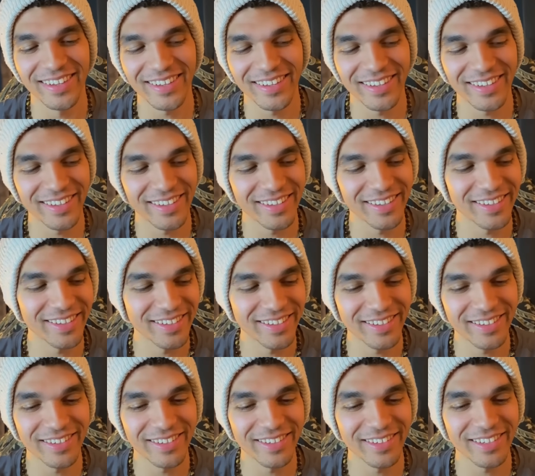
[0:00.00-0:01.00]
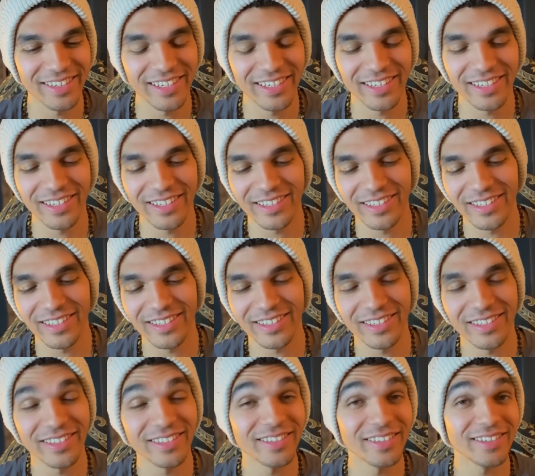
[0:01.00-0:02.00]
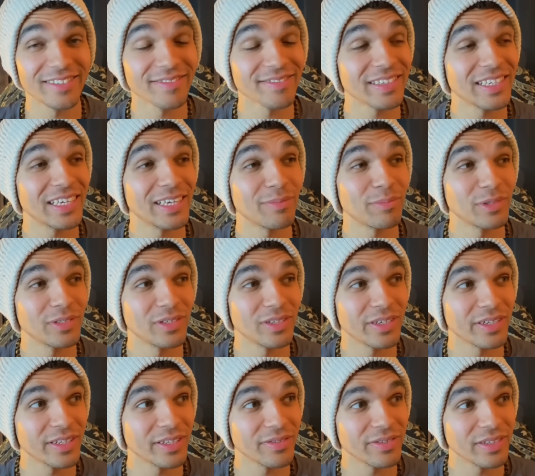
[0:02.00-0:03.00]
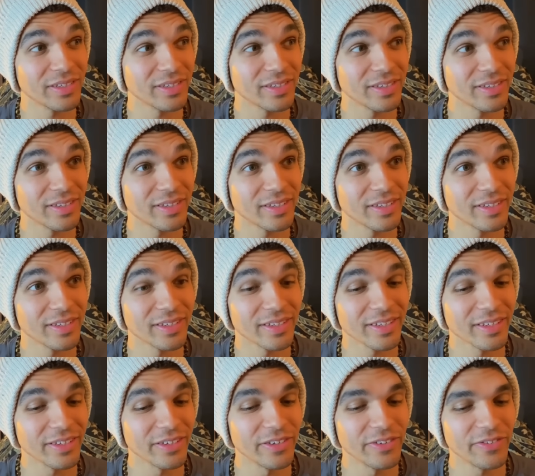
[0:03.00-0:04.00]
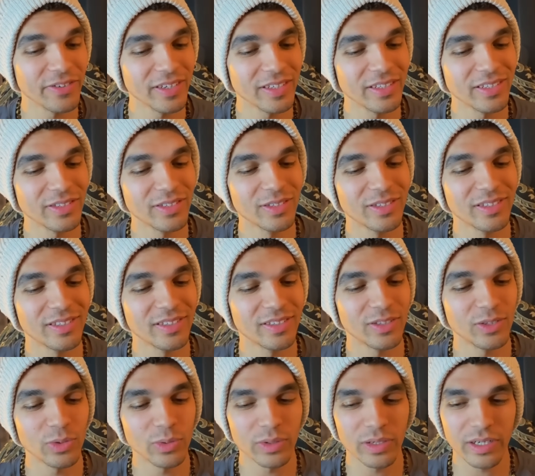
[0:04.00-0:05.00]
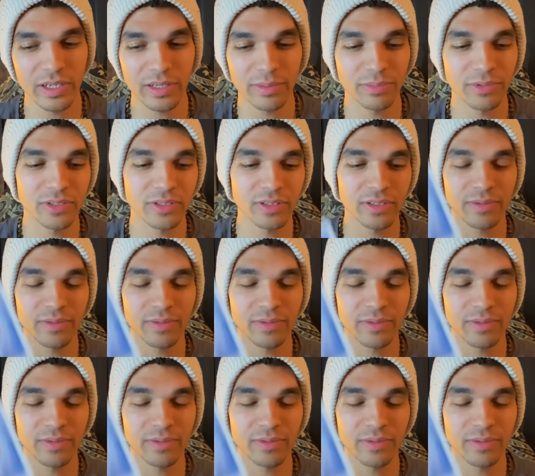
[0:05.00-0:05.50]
It happens to all of us. Clarify this Two of Cups,